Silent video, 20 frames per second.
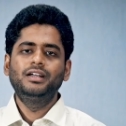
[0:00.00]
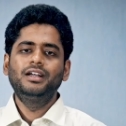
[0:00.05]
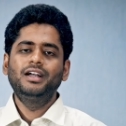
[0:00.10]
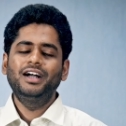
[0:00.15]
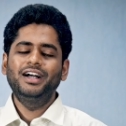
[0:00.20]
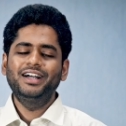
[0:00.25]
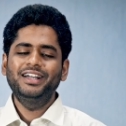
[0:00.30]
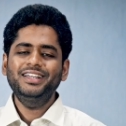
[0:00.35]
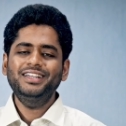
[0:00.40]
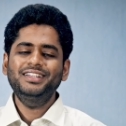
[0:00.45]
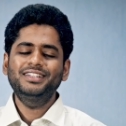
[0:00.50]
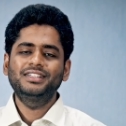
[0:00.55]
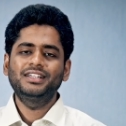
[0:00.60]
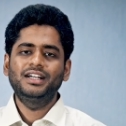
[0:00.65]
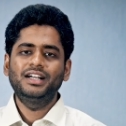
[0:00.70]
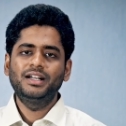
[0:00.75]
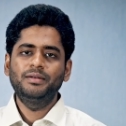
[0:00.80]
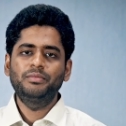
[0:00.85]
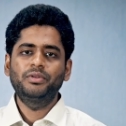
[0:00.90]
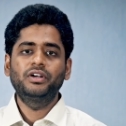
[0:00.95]
Hi, I
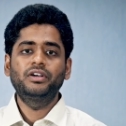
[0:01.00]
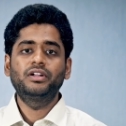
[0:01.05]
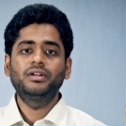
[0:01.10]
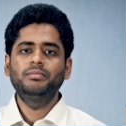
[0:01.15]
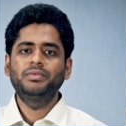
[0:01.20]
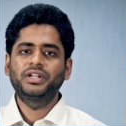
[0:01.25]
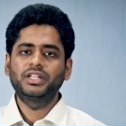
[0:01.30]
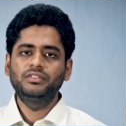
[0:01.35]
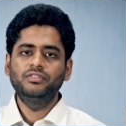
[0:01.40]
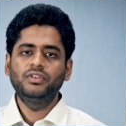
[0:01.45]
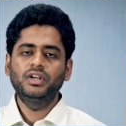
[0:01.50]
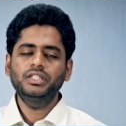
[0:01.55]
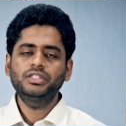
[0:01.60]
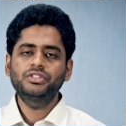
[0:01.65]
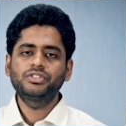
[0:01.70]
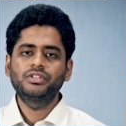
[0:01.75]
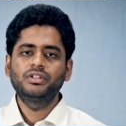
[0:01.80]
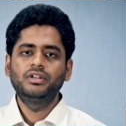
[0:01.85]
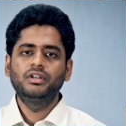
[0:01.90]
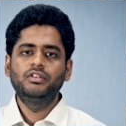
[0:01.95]
am Raghuram
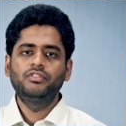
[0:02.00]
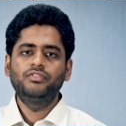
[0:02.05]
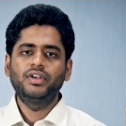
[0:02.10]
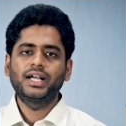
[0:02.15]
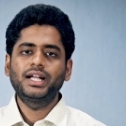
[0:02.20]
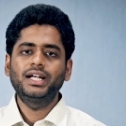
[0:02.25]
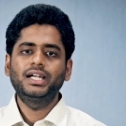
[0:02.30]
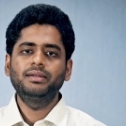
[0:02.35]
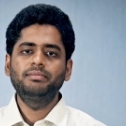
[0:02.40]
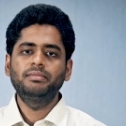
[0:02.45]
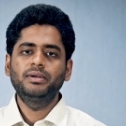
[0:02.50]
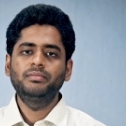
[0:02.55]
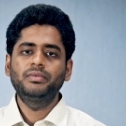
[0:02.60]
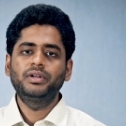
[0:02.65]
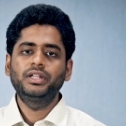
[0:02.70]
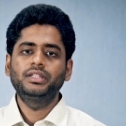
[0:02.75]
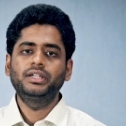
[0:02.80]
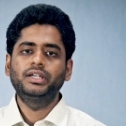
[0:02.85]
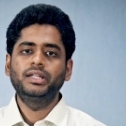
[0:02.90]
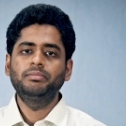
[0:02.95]
Bharadwaj, faculty member
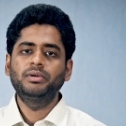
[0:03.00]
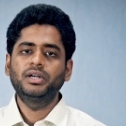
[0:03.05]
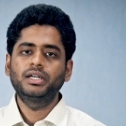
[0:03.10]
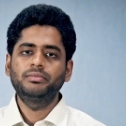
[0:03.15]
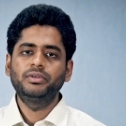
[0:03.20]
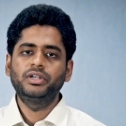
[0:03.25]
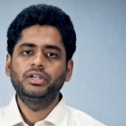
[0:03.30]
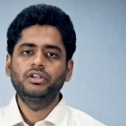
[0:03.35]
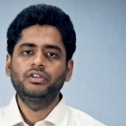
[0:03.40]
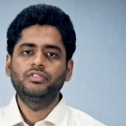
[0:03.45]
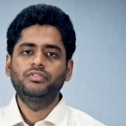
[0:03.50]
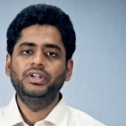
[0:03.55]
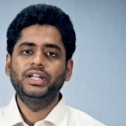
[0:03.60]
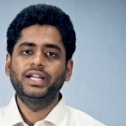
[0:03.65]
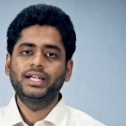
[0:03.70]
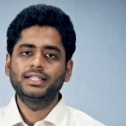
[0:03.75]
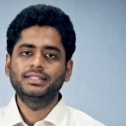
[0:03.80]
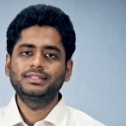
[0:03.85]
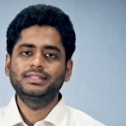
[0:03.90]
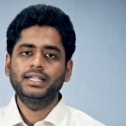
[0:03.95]
in the Department of
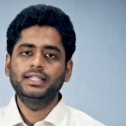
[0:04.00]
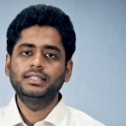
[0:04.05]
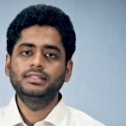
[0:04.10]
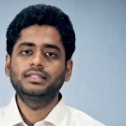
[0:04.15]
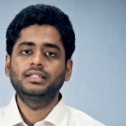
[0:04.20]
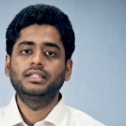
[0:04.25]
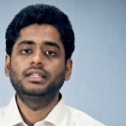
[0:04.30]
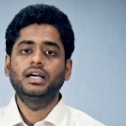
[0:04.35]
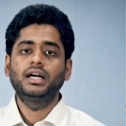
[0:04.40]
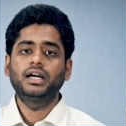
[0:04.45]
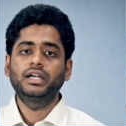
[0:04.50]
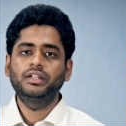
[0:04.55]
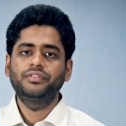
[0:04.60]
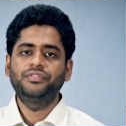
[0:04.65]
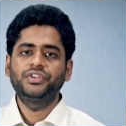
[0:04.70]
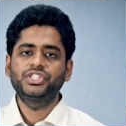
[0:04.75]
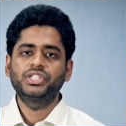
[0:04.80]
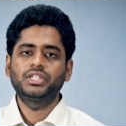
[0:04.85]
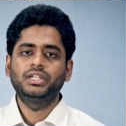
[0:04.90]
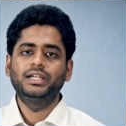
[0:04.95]
Data Science and
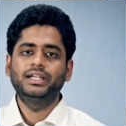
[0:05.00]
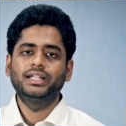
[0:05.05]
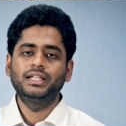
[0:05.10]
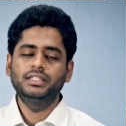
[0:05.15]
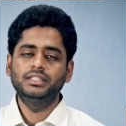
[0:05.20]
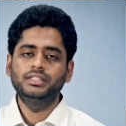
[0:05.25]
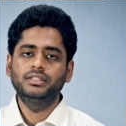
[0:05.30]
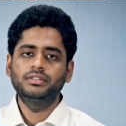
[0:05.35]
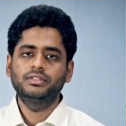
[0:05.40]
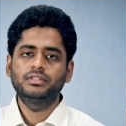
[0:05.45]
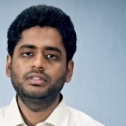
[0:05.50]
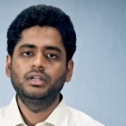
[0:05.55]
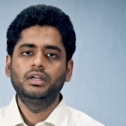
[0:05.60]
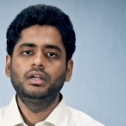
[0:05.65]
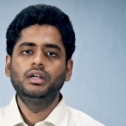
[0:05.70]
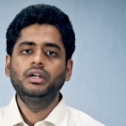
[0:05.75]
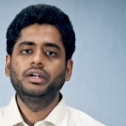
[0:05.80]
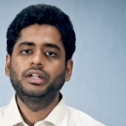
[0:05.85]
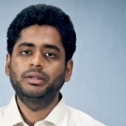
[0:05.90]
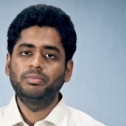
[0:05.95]
Artificial Intelligence,
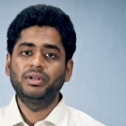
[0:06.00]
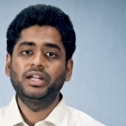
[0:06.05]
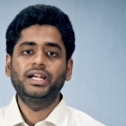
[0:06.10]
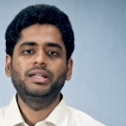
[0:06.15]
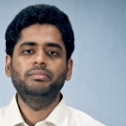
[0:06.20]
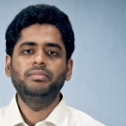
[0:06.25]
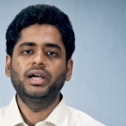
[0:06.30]
IIIT